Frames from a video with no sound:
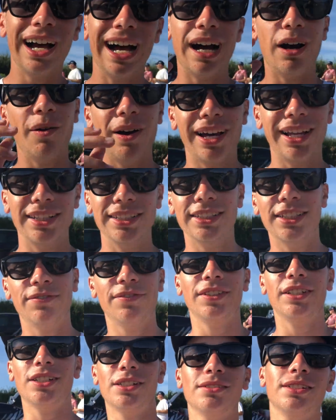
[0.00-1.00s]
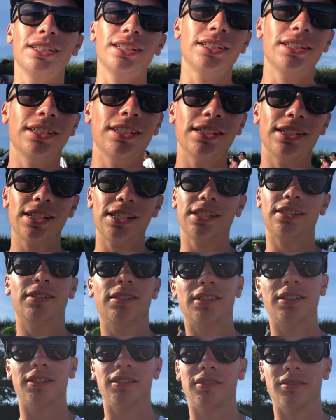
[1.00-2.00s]
I'll end this video here
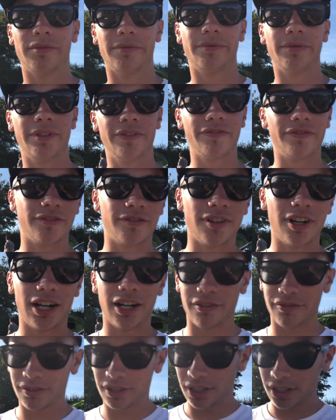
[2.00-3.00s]
as we've arrived.